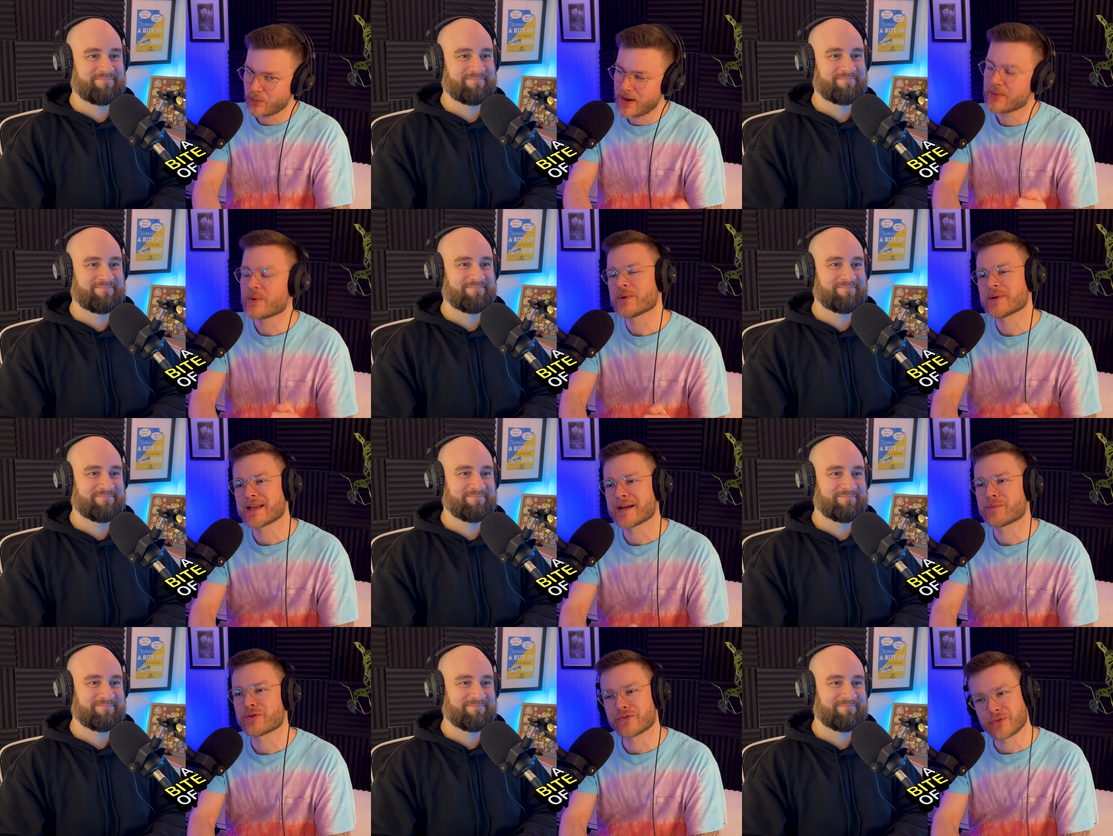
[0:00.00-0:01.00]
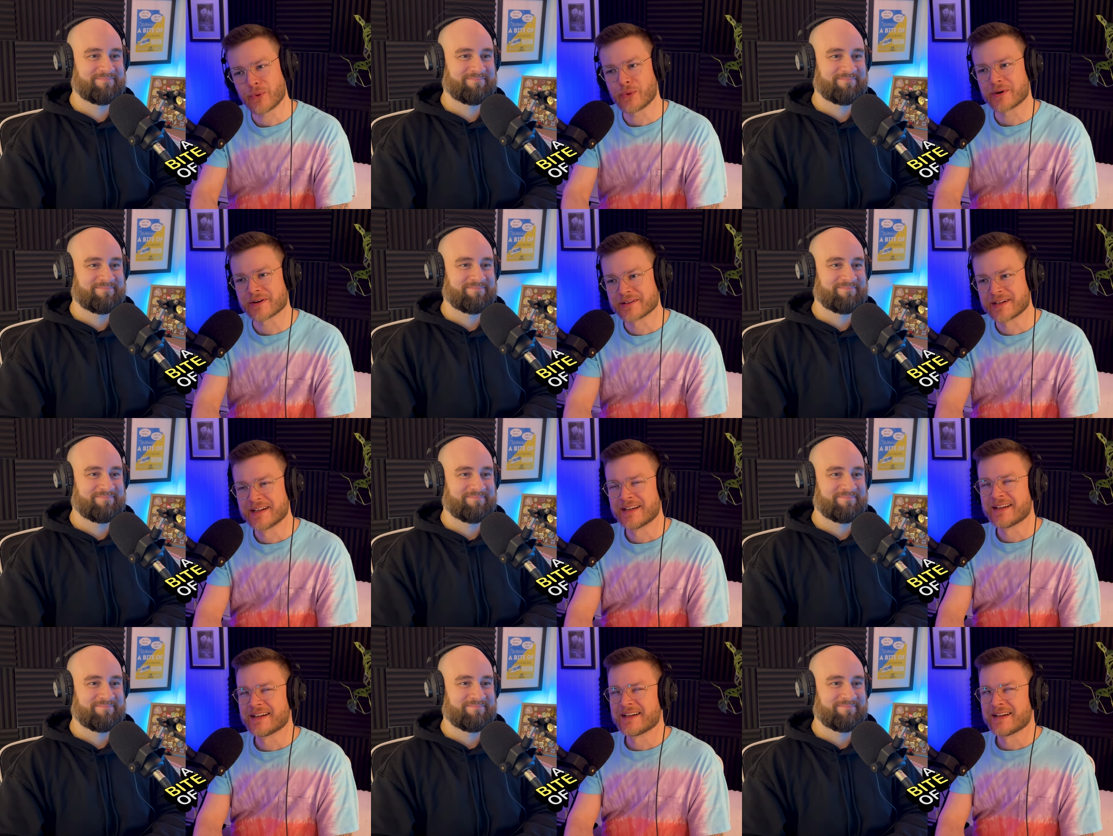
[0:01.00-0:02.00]
Speaker 1: why we were there before
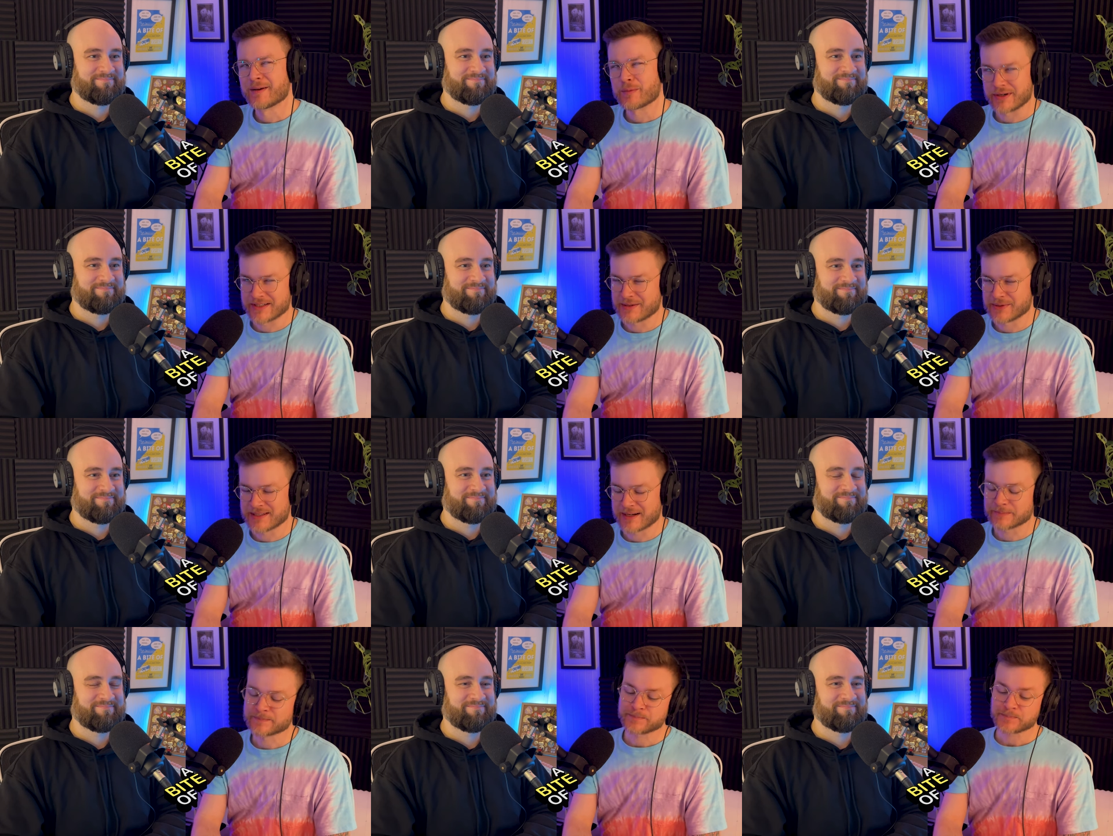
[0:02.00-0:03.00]
Percy was there.